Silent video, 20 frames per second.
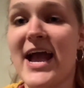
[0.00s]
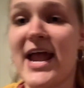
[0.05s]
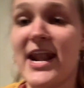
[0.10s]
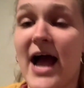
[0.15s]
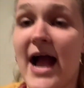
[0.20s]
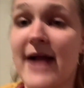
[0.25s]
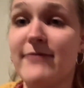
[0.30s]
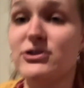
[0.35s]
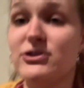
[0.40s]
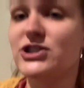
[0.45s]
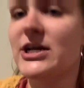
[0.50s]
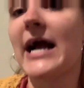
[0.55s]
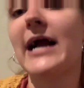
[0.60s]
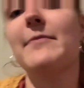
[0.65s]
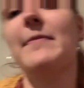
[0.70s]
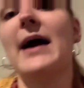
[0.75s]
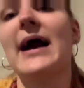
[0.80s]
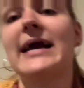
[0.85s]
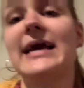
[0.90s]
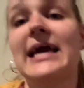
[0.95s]
I will check
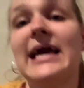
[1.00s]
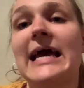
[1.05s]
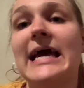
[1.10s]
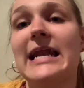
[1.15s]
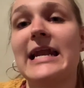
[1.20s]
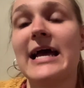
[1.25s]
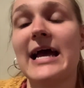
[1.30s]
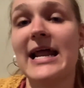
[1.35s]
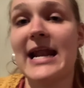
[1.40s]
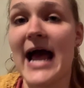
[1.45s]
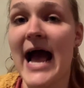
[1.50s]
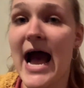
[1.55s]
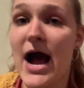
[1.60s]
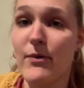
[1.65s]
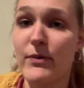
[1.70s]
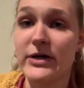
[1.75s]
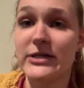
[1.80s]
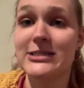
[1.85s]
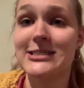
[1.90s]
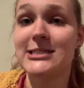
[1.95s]
back in an
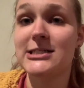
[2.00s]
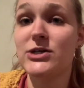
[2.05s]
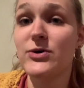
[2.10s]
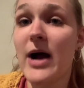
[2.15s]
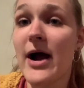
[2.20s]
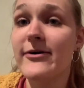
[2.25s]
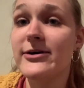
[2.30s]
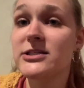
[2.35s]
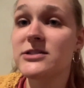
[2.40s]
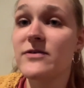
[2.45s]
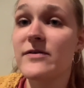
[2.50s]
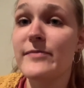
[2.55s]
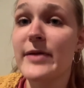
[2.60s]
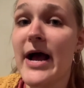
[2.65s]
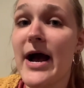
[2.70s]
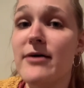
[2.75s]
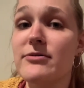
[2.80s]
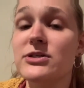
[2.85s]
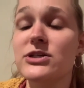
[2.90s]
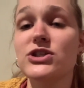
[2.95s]
hour to 2 hours from
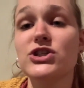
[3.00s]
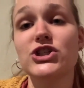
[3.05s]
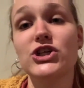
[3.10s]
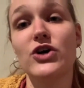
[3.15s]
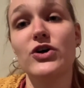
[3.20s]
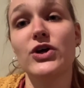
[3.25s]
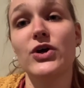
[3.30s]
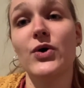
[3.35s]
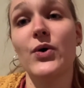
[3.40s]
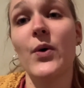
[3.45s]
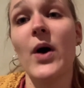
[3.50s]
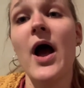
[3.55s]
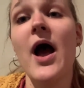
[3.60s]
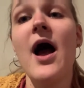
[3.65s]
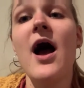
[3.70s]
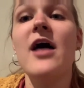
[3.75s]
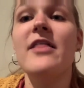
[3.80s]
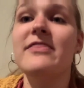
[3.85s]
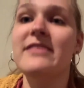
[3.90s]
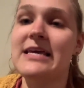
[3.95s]
now to show you
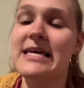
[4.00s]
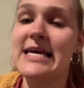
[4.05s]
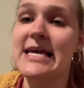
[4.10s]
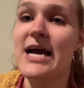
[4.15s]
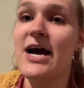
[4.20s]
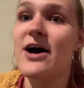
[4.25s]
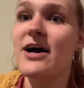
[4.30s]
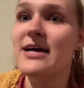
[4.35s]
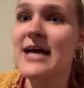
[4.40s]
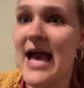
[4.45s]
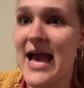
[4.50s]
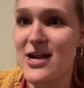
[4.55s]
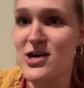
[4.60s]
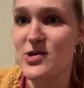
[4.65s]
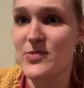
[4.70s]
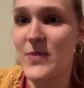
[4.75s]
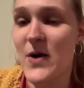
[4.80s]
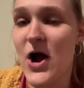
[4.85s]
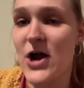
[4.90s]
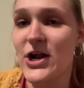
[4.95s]
the
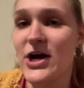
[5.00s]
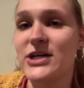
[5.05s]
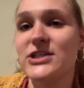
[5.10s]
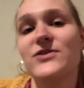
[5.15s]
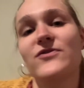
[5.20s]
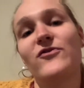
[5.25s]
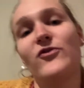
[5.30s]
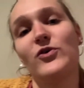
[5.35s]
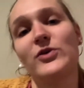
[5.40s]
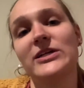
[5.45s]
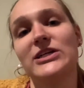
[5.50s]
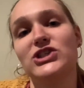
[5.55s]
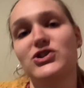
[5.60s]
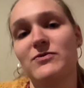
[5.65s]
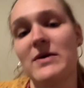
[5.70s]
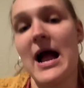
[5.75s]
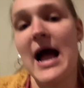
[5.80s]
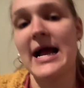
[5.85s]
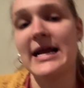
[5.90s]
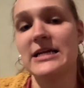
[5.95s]
end product fully
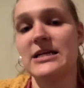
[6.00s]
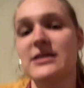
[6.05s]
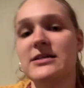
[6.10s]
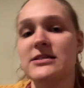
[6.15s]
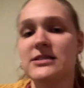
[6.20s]
dried.